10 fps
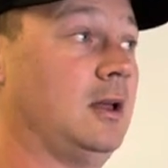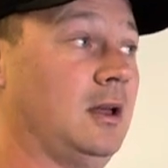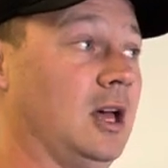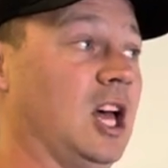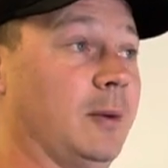
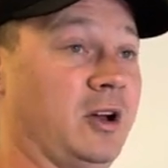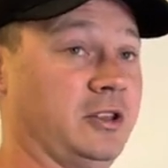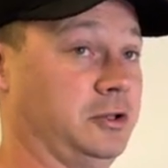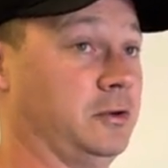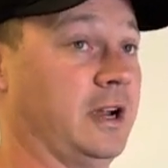Uh, on
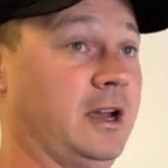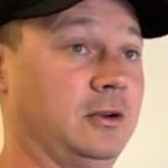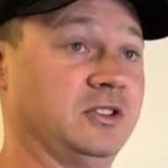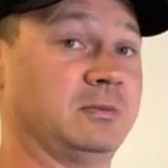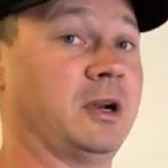the ground
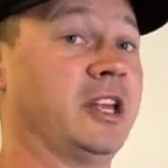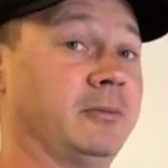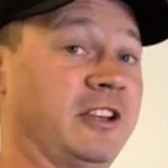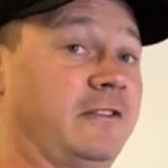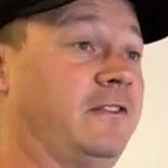is probably
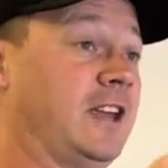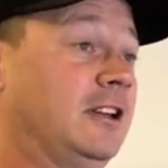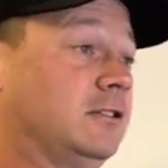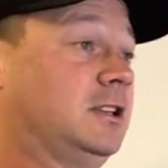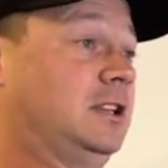my
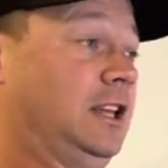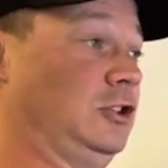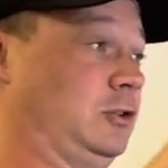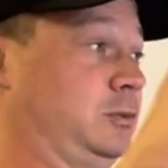favorite, and just